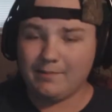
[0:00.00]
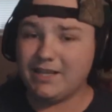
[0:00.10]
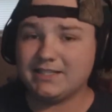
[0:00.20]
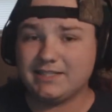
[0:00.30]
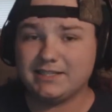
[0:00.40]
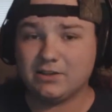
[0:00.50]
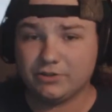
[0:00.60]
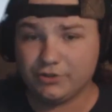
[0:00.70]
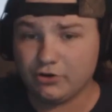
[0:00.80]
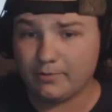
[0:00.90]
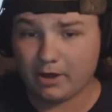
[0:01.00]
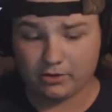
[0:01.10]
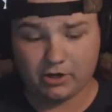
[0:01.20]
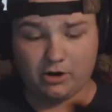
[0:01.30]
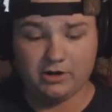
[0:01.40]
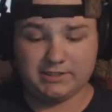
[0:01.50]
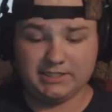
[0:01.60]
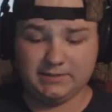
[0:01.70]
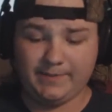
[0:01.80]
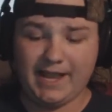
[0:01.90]
guessing that's on their newer model cards,
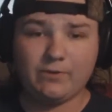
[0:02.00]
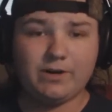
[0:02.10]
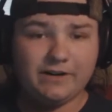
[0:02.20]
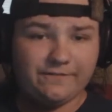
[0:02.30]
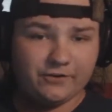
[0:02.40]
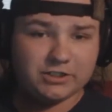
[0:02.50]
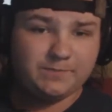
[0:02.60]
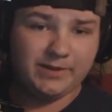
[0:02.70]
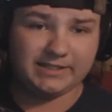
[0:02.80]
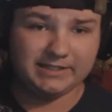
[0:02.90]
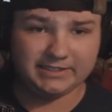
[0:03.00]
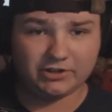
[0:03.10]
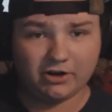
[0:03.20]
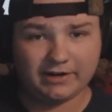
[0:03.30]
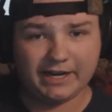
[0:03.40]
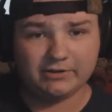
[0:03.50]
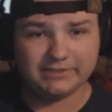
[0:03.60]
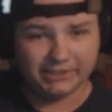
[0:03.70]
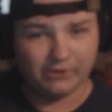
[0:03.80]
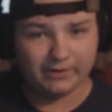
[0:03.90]
because back when I first picked this card out
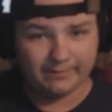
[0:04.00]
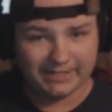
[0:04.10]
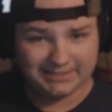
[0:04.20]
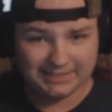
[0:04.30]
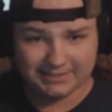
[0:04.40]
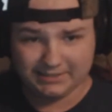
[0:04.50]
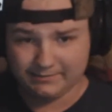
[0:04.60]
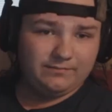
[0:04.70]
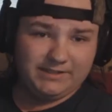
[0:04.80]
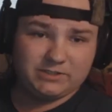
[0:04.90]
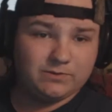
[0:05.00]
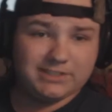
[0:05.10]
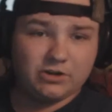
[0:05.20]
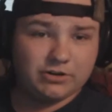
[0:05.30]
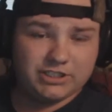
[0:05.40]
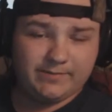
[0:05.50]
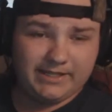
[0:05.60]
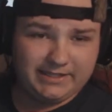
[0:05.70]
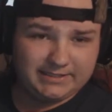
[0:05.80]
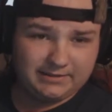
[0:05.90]
to go into my system, this wasn't
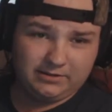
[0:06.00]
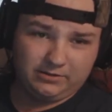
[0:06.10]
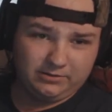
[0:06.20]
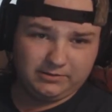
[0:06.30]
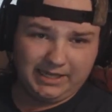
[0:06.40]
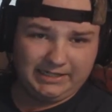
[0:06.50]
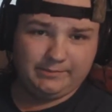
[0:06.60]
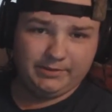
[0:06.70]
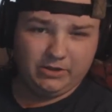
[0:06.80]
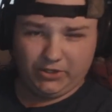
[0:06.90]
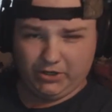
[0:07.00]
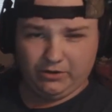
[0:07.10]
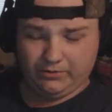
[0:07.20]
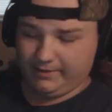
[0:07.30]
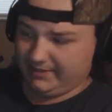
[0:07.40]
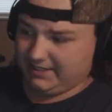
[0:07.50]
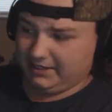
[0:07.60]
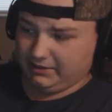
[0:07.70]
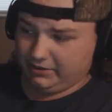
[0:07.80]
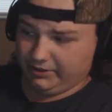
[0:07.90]
RGB. This is a little light up logo,
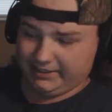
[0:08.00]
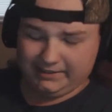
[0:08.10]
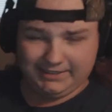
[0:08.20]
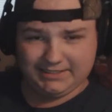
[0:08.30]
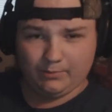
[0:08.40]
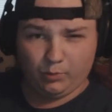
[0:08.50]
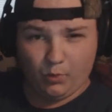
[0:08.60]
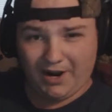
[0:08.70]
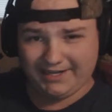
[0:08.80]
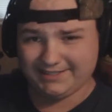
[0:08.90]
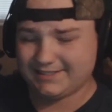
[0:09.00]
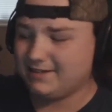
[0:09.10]
MSI logo that lights up white.